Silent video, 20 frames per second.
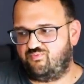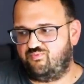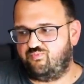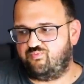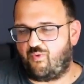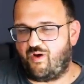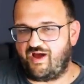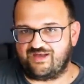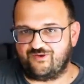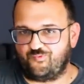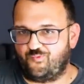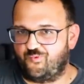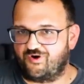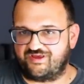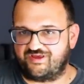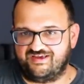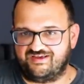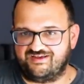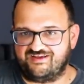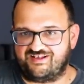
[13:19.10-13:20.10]
white
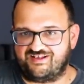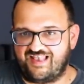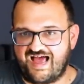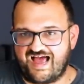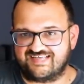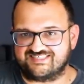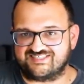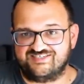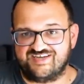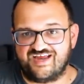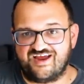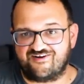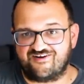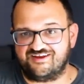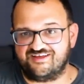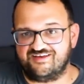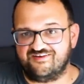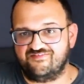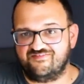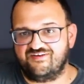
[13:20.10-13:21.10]
working class
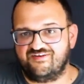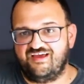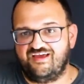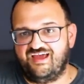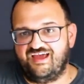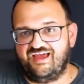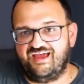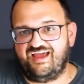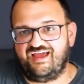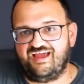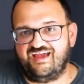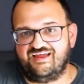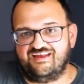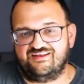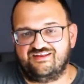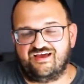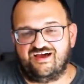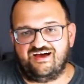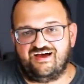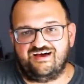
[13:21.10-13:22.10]
narrative
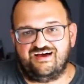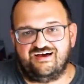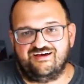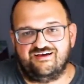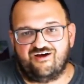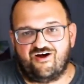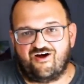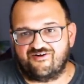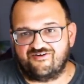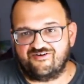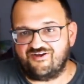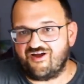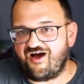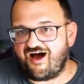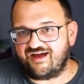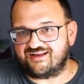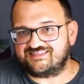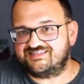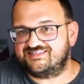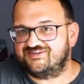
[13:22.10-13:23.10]
and are
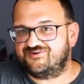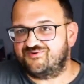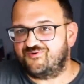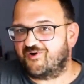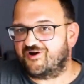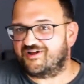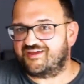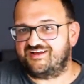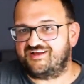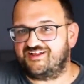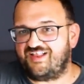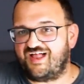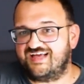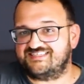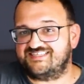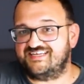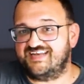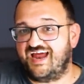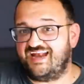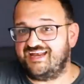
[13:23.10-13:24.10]
not working
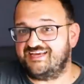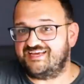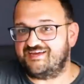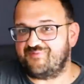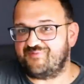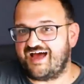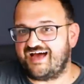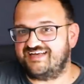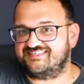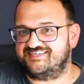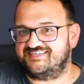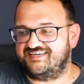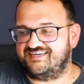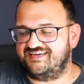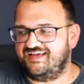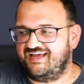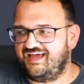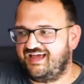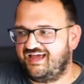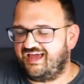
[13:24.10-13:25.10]
class in any
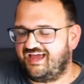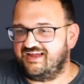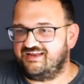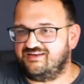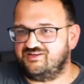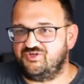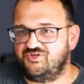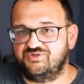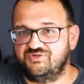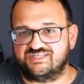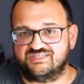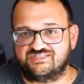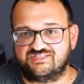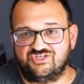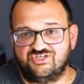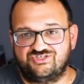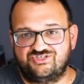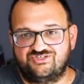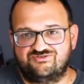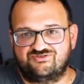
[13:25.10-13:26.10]
capacity and use it
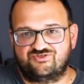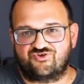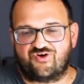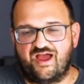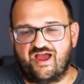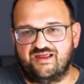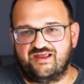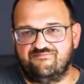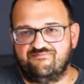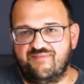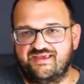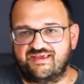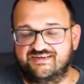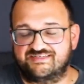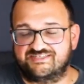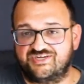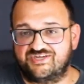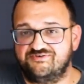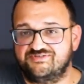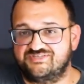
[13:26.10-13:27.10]
to try and make
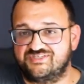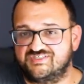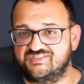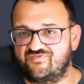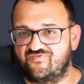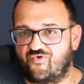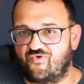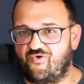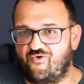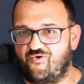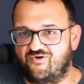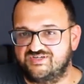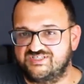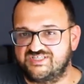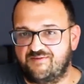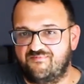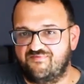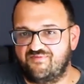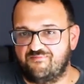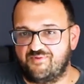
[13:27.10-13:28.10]
excuses for
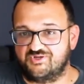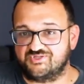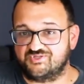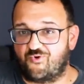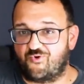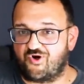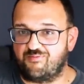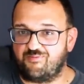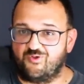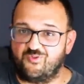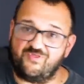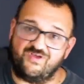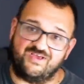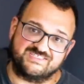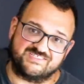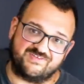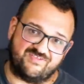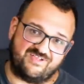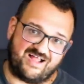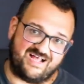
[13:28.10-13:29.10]
some of the most horrible
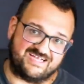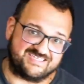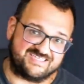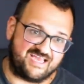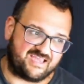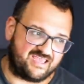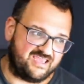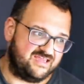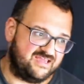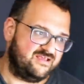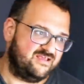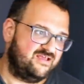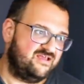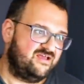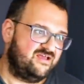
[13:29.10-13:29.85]
things of the last decade.